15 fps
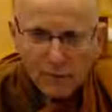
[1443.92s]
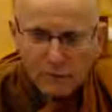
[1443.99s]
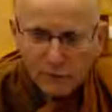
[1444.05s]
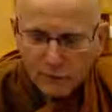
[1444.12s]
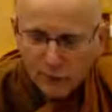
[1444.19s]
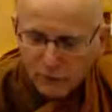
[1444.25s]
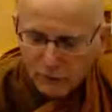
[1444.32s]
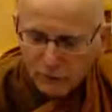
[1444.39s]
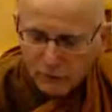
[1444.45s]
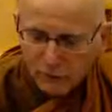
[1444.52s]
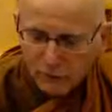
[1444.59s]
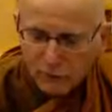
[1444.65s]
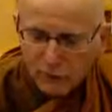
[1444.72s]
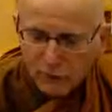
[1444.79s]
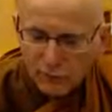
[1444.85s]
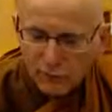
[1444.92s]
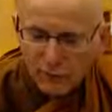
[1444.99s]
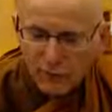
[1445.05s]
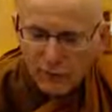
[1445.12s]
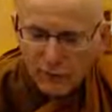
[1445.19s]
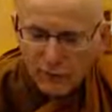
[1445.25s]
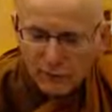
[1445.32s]
this feeling to the
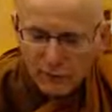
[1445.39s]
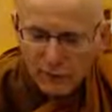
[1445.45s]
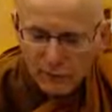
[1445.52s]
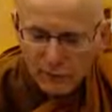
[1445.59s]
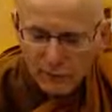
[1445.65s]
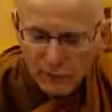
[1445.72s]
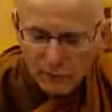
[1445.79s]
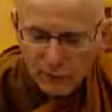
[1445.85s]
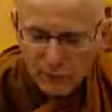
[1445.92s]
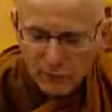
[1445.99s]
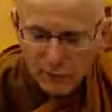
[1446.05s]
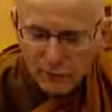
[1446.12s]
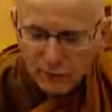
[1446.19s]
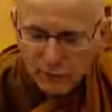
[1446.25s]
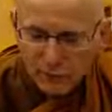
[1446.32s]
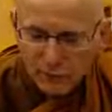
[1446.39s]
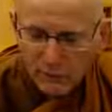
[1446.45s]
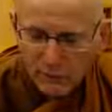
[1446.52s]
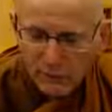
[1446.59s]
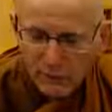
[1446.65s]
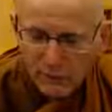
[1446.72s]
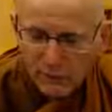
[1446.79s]
breath as we
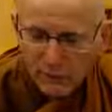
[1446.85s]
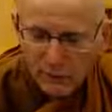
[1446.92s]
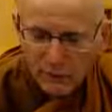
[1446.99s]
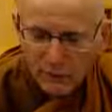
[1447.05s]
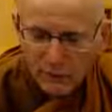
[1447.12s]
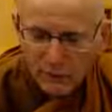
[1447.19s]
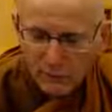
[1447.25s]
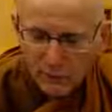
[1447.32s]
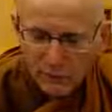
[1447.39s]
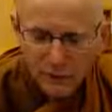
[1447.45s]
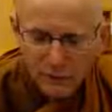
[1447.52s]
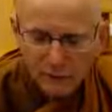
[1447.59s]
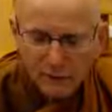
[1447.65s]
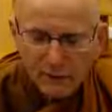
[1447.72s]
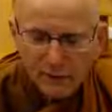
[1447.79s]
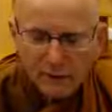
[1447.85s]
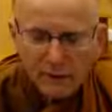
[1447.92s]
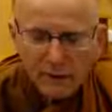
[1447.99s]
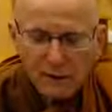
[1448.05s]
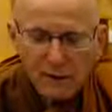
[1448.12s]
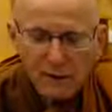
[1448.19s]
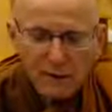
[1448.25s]
breathe
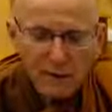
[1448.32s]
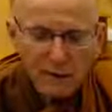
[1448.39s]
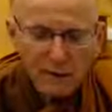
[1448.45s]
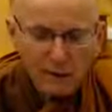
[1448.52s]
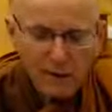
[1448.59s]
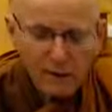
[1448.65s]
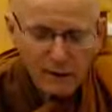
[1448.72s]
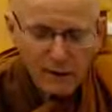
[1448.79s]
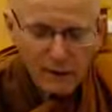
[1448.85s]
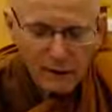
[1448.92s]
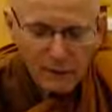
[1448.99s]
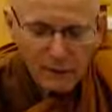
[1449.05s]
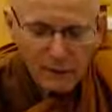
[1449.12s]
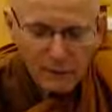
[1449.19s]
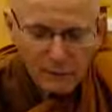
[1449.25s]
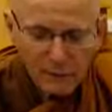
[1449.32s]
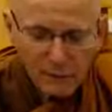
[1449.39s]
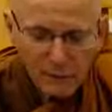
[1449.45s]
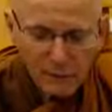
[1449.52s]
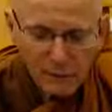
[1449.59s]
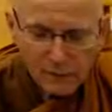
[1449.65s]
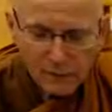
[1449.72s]
in and breathe out.
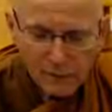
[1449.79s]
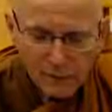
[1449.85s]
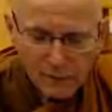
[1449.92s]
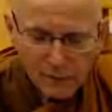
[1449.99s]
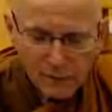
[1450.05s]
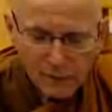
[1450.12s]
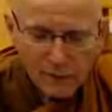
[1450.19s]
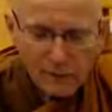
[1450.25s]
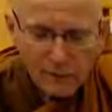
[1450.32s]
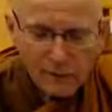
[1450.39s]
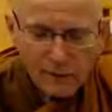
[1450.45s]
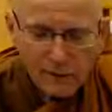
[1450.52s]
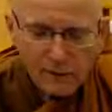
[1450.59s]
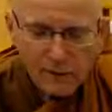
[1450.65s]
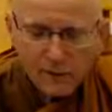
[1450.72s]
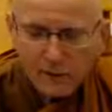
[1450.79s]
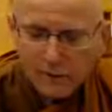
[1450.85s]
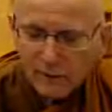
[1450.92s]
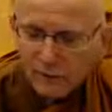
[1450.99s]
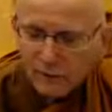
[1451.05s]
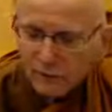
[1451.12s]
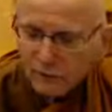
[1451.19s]
We can breathe in
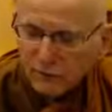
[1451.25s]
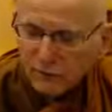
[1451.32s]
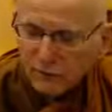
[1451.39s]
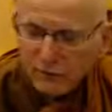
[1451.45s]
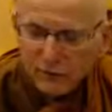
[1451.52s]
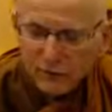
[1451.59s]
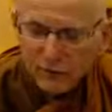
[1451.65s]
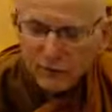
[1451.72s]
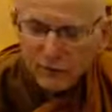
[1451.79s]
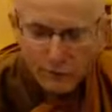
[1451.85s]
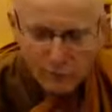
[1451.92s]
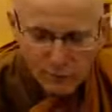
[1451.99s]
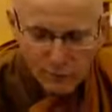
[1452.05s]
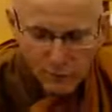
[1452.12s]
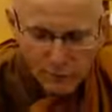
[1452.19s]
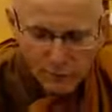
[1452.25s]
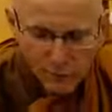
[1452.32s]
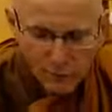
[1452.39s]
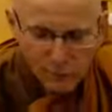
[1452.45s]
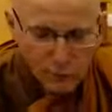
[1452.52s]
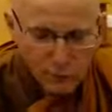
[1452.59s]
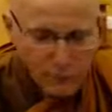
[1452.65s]
this feeling
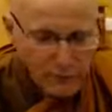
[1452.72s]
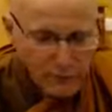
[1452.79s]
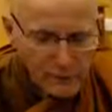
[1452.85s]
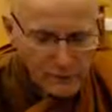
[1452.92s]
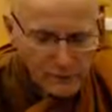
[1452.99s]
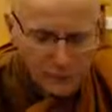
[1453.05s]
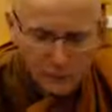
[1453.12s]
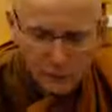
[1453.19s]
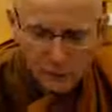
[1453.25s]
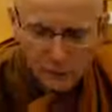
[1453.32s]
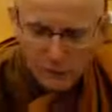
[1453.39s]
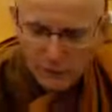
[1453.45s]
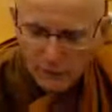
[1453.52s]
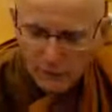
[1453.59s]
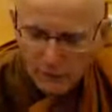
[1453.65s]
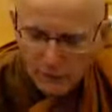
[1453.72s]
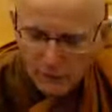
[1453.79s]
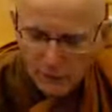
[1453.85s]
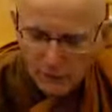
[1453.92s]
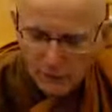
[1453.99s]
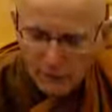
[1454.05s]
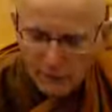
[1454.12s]
of joy or
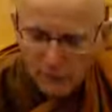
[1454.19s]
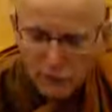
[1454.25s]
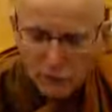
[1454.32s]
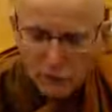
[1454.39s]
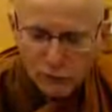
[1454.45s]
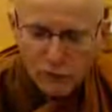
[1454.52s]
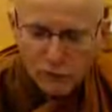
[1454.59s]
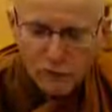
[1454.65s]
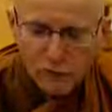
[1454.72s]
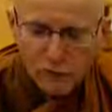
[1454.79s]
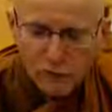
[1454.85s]
gratitude